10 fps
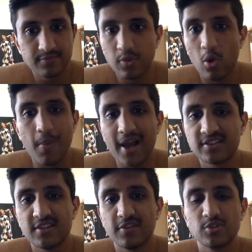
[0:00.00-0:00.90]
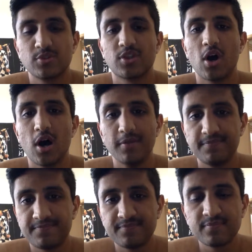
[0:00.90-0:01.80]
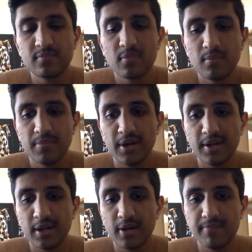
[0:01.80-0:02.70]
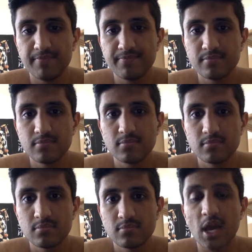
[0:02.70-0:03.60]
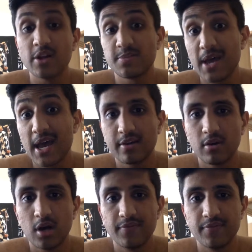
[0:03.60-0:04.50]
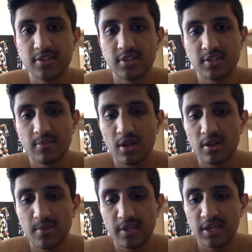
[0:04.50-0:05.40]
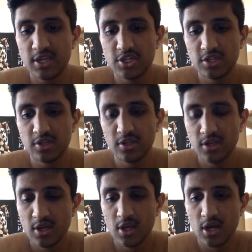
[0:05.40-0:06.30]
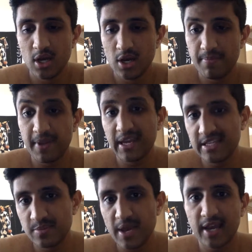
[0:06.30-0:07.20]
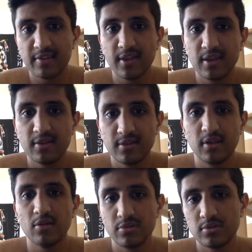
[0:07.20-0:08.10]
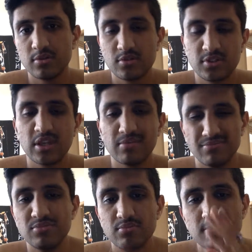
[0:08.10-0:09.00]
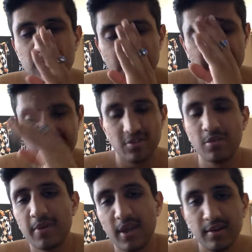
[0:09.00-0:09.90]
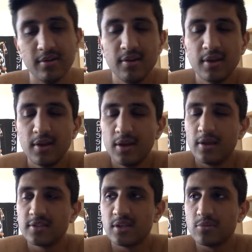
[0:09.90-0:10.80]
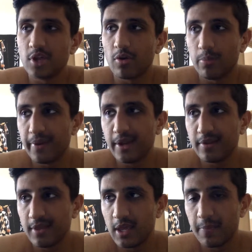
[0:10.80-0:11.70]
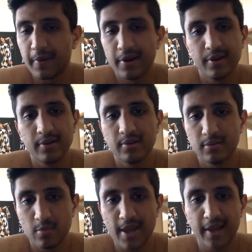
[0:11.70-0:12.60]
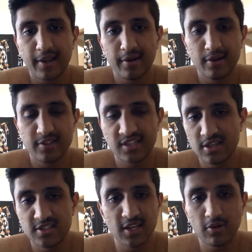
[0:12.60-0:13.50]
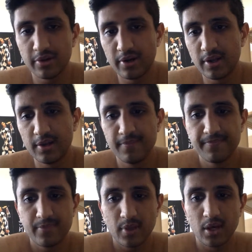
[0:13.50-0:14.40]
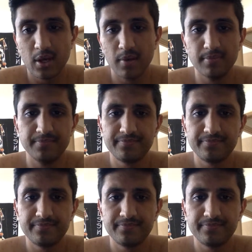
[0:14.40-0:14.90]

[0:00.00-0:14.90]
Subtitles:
Low back stiffness was gone, but now it's back, obviously, because I'm not on the medication. Pain's back, and same. You guys know the pain. Same general pain in the hip area, low back area, say sacral area. I